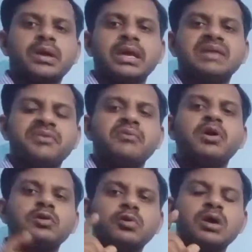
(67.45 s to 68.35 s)
Okay, if you
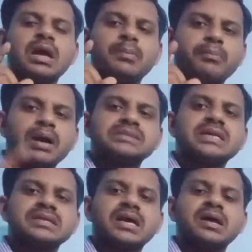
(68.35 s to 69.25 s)
want to
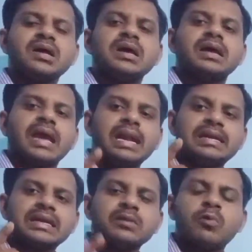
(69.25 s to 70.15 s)
measure the
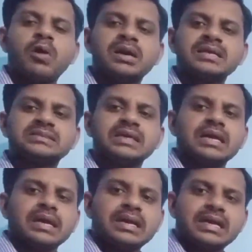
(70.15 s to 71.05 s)
electrical quantities
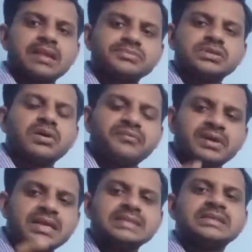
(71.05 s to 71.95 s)
in terms
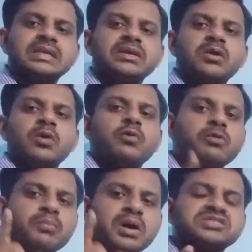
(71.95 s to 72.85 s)
of DC,
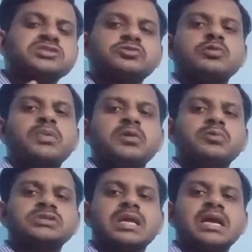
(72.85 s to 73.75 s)
we must should be
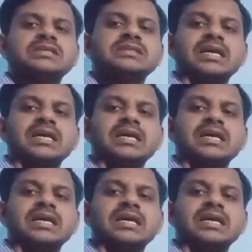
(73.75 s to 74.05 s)
used as